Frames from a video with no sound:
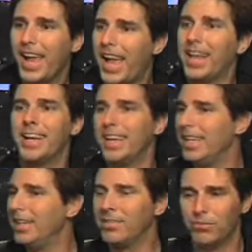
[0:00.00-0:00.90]
And
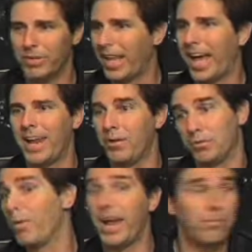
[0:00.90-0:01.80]
he, he was
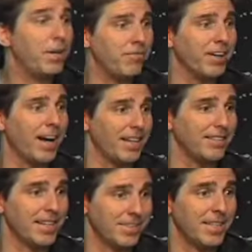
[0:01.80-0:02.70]
Brad Pitt, for God's
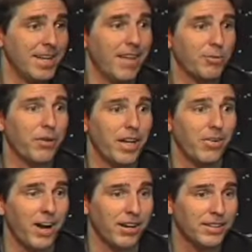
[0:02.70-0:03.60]
sakes. He didn't have to wait
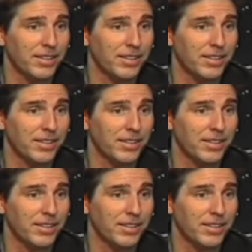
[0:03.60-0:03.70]
around.